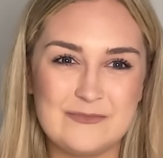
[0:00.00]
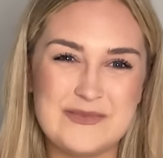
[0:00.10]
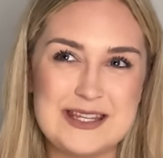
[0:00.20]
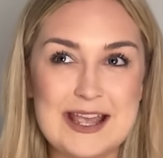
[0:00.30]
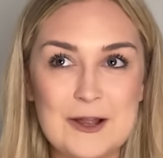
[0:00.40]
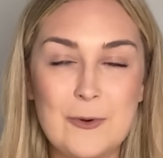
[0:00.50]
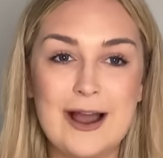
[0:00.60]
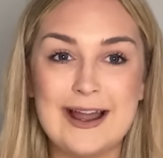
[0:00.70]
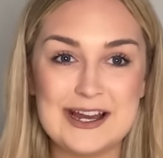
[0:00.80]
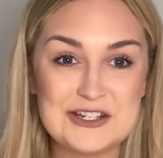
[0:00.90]
DIY,
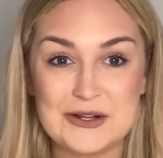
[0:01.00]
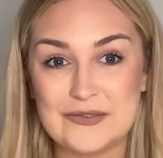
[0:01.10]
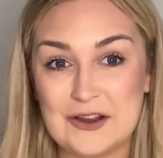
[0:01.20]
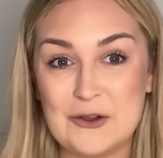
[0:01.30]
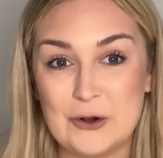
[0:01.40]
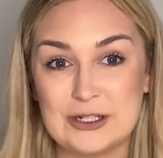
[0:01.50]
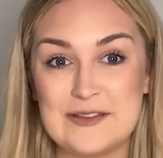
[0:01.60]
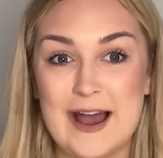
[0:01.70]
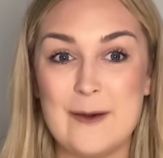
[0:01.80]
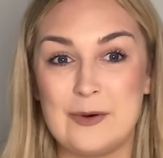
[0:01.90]
I don't know if I can call it
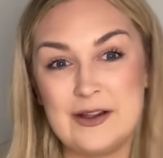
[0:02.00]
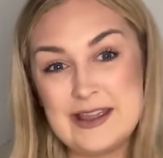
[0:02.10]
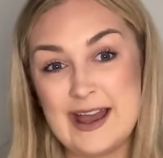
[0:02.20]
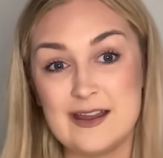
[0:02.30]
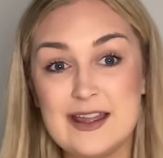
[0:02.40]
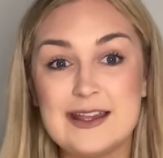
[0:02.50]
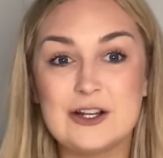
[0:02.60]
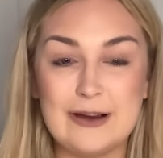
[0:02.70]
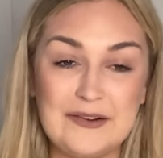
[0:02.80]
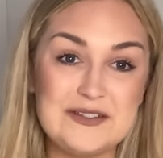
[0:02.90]
that, but yeah,
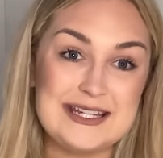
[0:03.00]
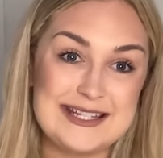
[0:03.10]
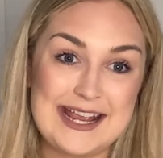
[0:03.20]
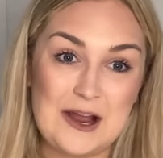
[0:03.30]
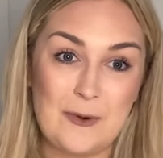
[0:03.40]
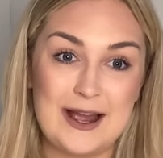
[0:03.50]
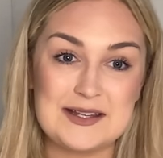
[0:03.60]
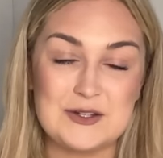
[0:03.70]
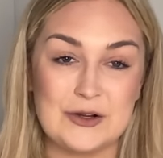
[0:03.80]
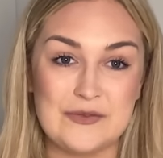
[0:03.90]
crafty DIY
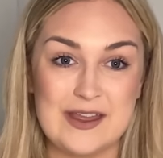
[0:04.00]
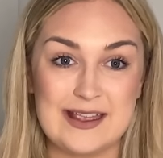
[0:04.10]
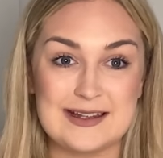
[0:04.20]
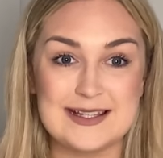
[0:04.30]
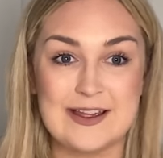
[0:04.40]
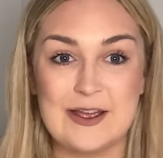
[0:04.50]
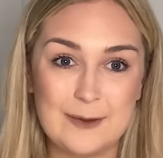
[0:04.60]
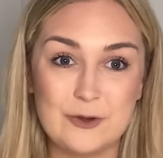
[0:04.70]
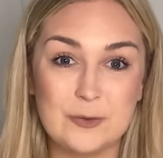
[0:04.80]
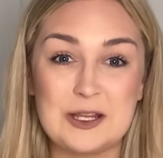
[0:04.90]
sort of things uh,
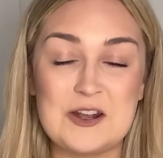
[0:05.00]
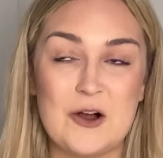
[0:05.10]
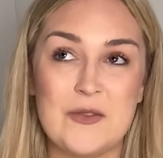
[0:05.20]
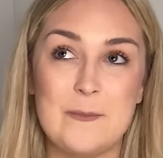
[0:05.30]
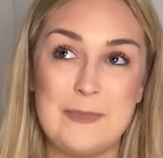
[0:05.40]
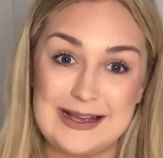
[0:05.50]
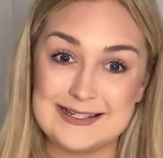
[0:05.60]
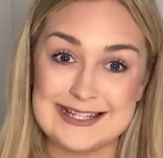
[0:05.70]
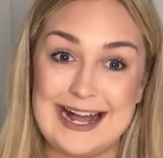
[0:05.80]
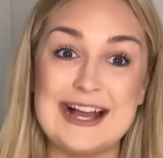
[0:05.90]
I'm normally not the
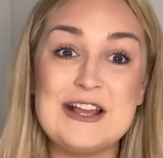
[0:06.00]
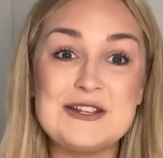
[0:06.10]
best at.